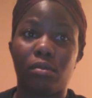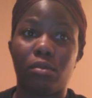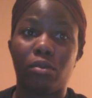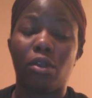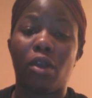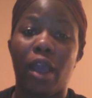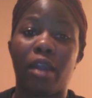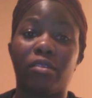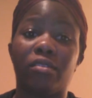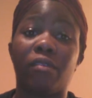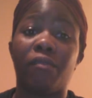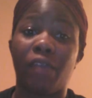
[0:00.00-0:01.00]
how
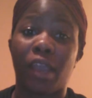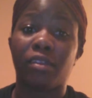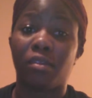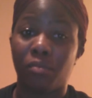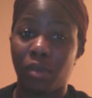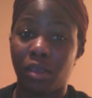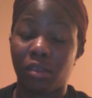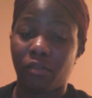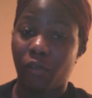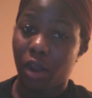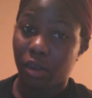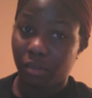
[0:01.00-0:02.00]
this affected me as
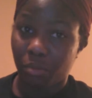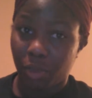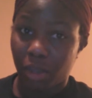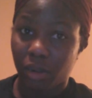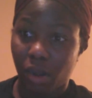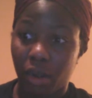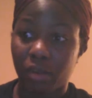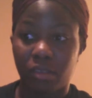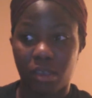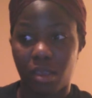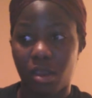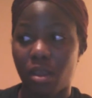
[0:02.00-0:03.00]
far as being dark
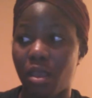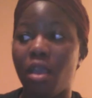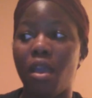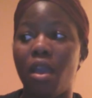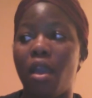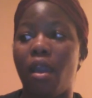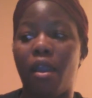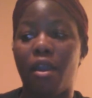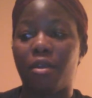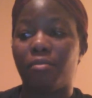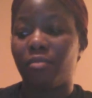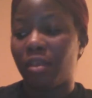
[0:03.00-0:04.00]
skinned.
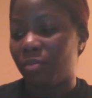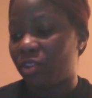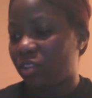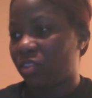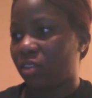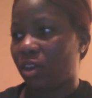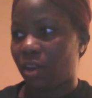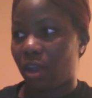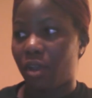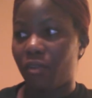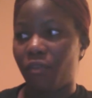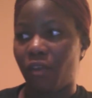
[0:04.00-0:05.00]
Let me just start
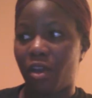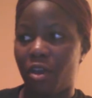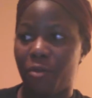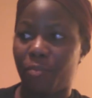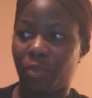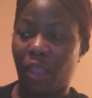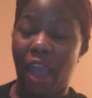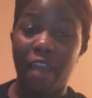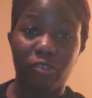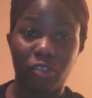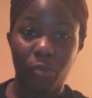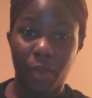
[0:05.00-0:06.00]
off. I
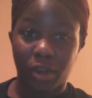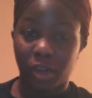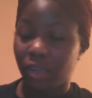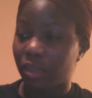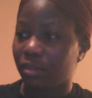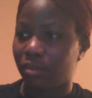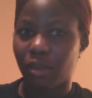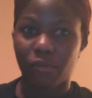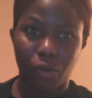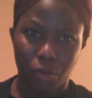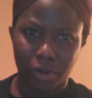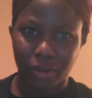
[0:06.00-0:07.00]
have two parents, of
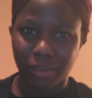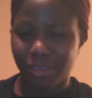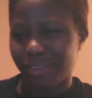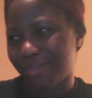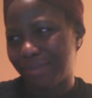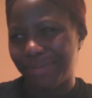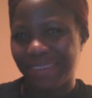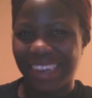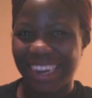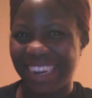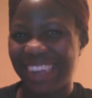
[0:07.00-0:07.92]
course, but